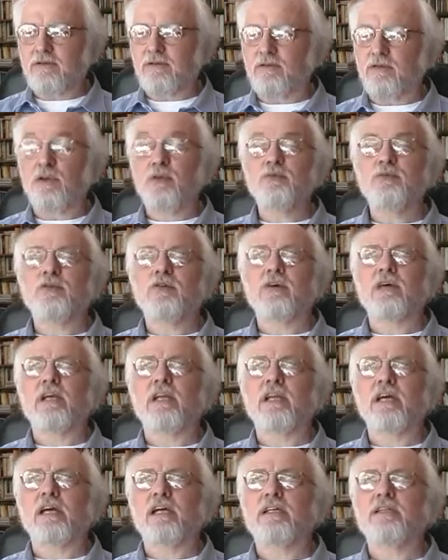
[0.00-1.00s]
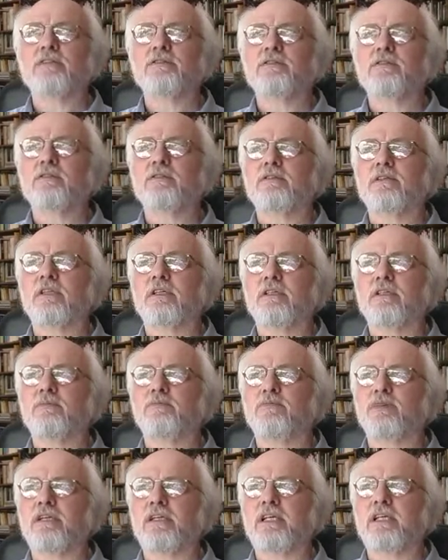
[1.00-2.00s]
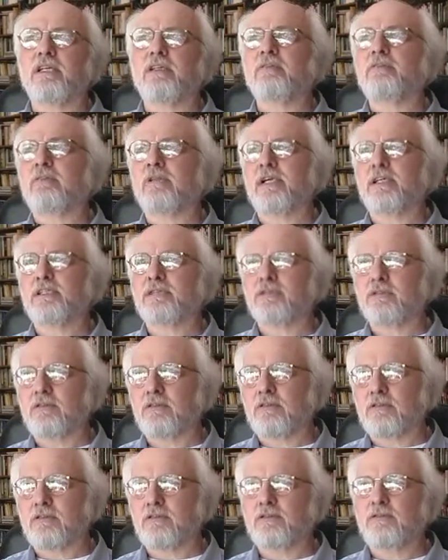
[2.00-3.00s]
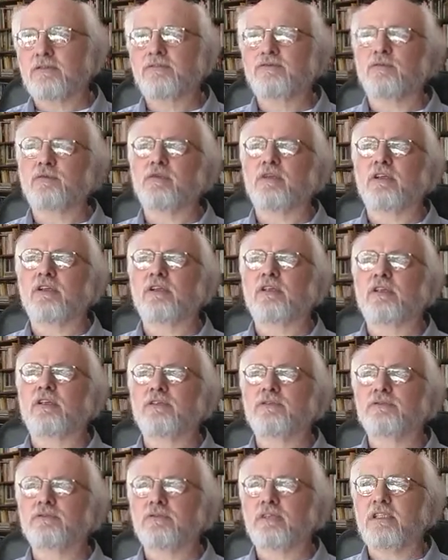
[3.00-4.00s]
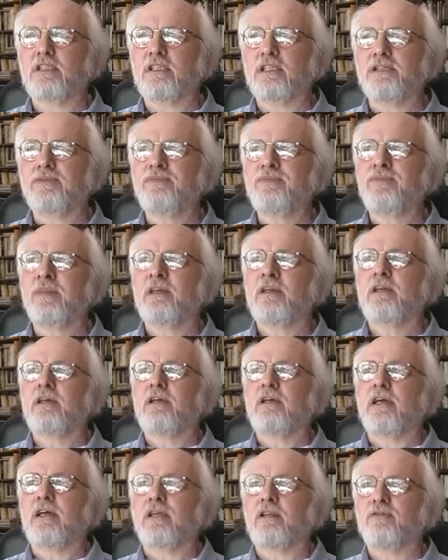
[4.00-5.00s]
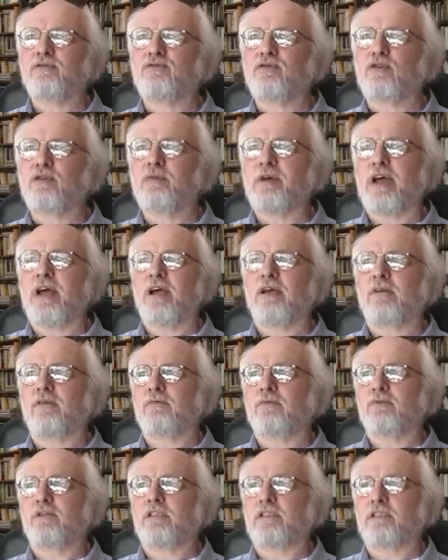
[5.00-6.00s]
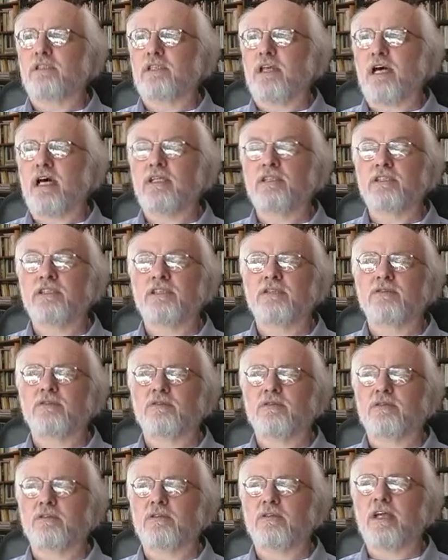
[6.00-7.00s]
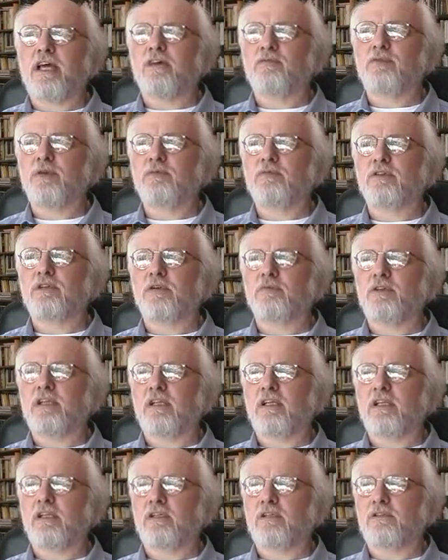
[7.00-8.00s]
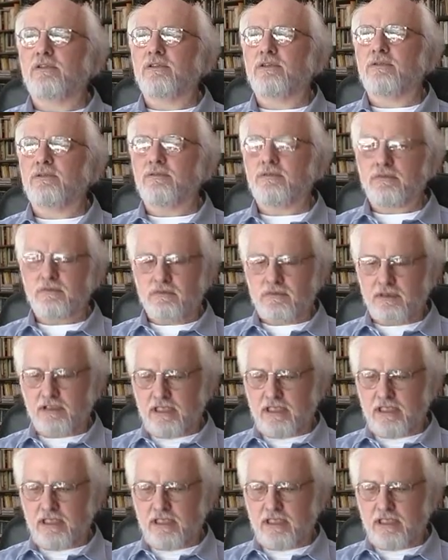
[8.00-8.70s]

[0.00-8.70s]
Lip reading: group organized, bringing lecturers from around the country. And the format was not just to have people come in and do